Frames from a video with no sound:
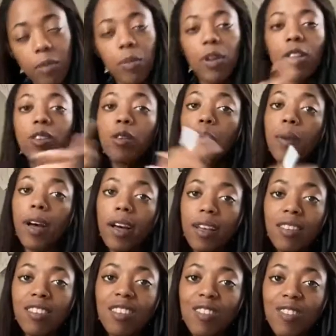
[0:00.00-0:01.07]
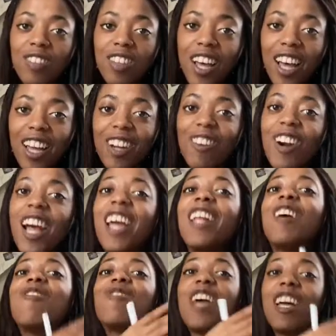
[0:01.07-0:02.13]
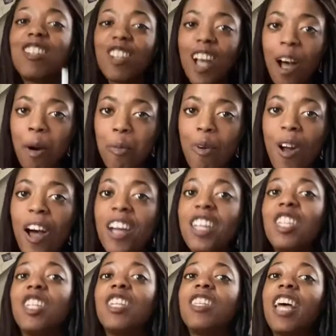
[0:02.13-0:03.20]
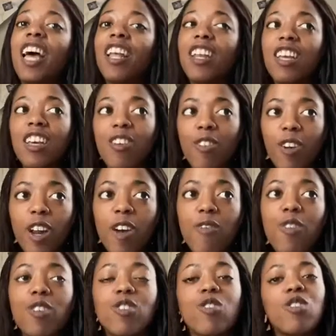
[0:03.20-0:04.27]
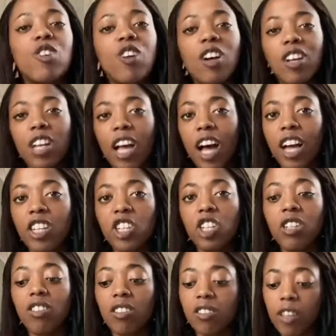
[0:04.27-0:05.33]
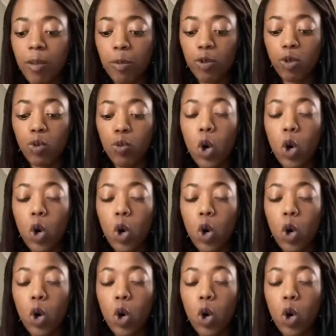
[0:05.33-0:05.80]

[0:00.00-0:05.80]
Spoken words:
But on the positive side, right, of that child prodigy, that whatever, so your unconscious is able to